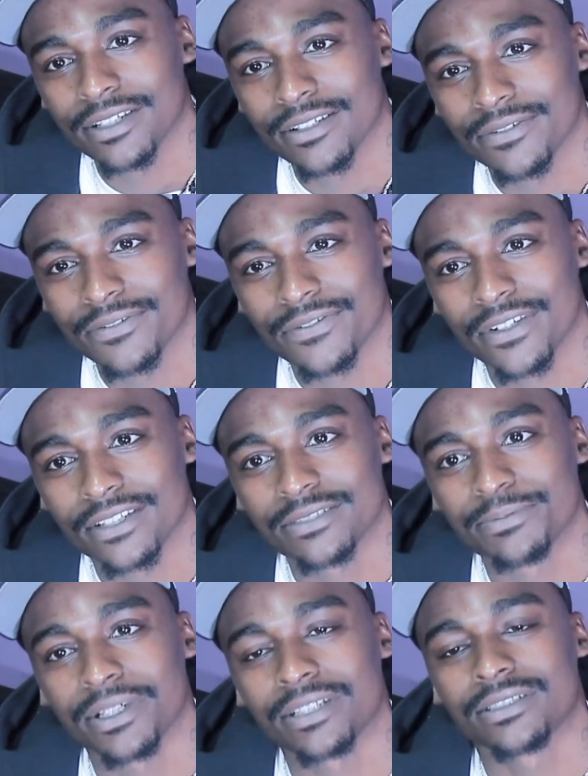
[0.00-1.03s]
first
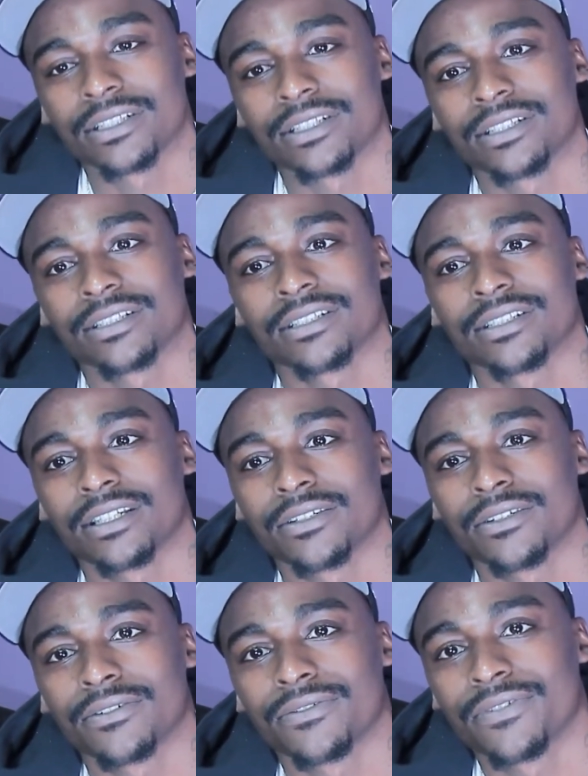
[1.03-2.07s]
project, like
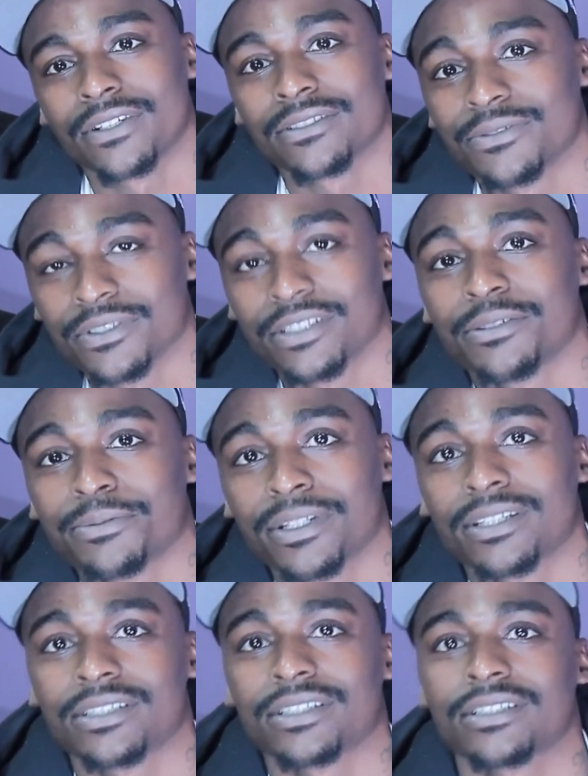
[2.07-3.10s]
first real
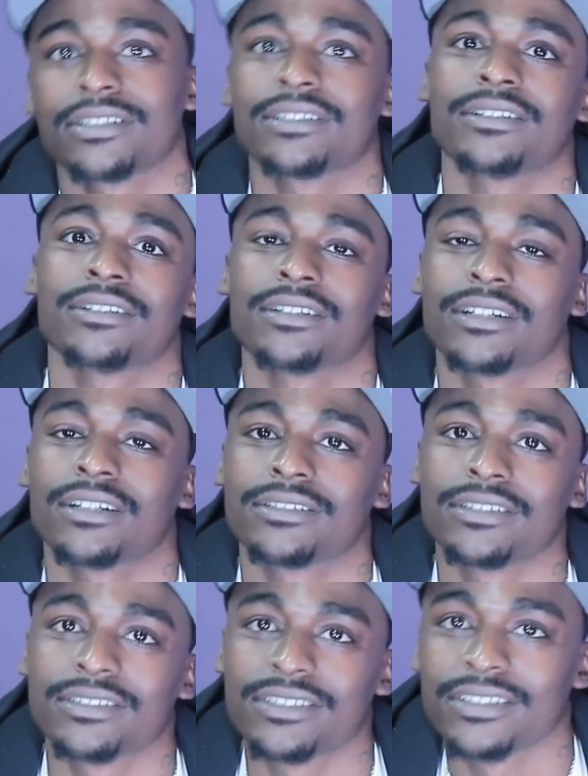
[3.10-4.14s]
project that I took
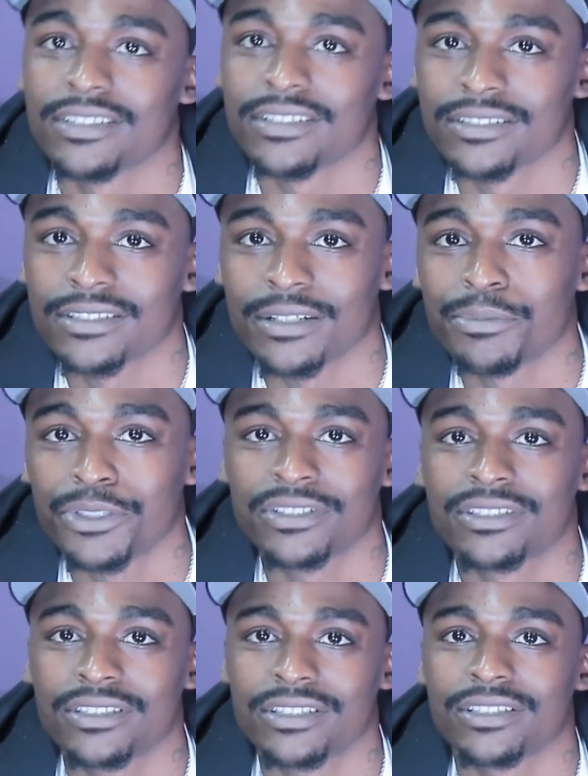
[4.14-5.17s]
serious, like music
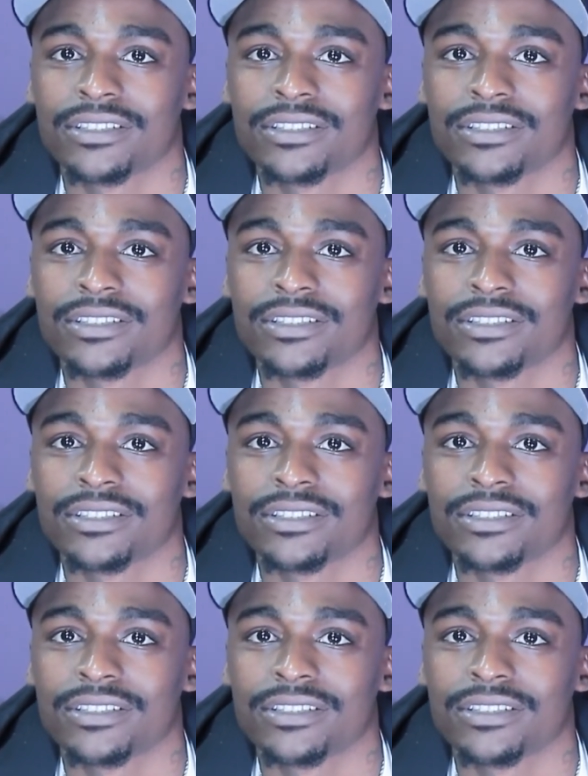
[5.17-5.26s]
serious.